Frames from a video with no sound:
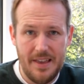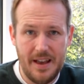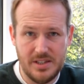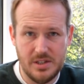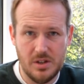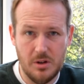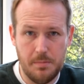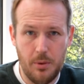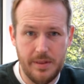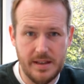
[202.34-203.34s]
that's a
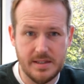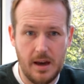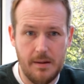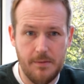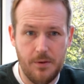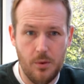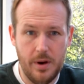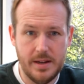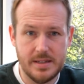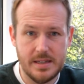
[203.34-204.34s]
good point that's going
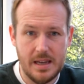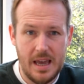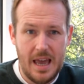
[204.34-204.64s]
for it.